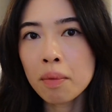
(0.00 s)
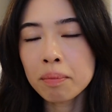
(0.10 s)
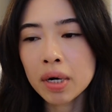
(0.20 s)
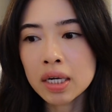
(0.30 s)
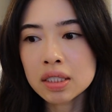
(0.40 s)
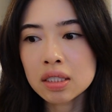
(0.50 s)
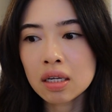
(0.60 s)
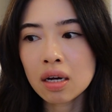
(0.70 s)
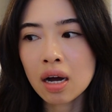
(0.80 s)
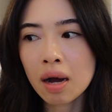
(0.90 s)

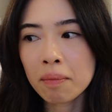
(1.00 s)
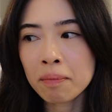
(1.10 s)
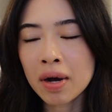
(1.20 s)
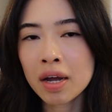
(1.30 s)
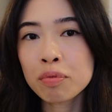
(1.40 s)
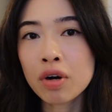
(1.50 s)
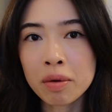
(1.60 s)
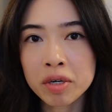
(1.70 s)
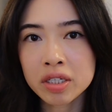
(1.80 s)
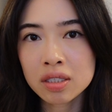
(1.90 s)
But my
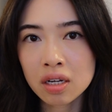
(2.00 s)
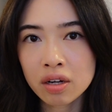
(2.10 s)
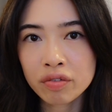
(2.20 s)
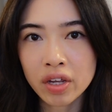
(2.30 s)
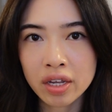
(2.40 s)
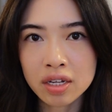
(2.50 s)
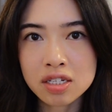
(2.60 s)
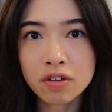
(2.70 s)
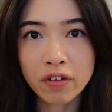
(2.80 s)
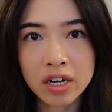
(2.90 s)
primary love
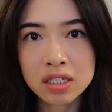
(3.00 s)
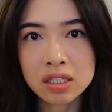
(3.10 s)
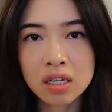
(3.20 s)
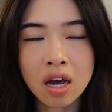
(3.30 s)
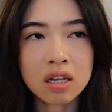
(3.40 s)
is fantasy.